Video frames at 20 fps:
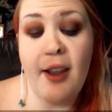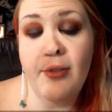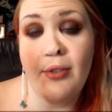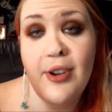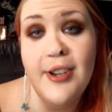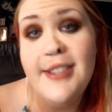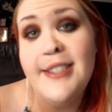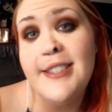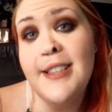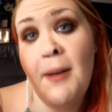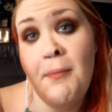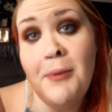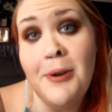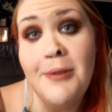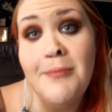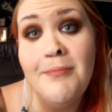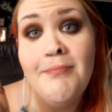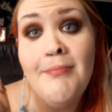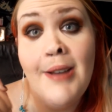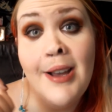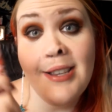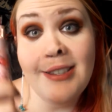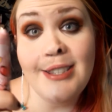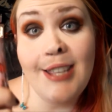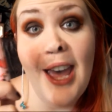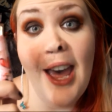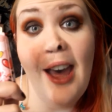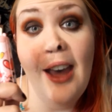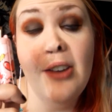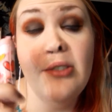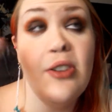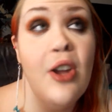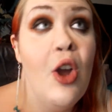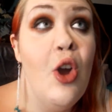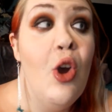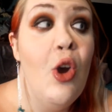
every summer must have,